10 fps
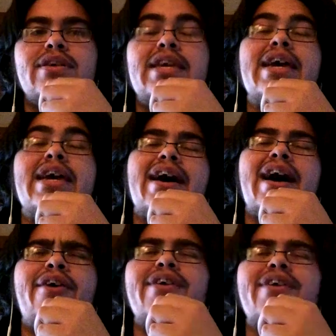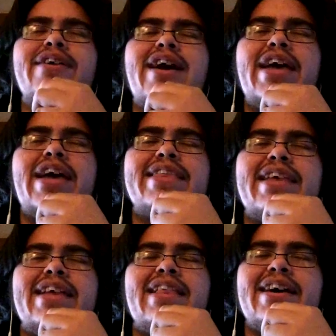Yeah, I would rather have that
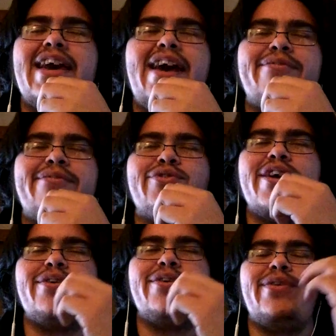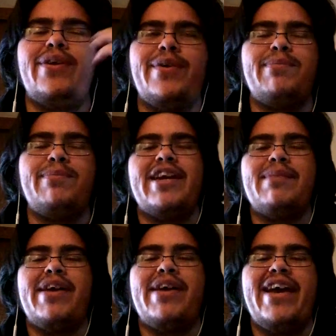than like have to try to do the arithmetic in
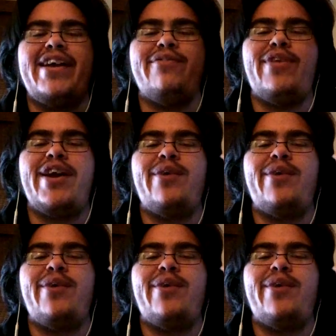my head of like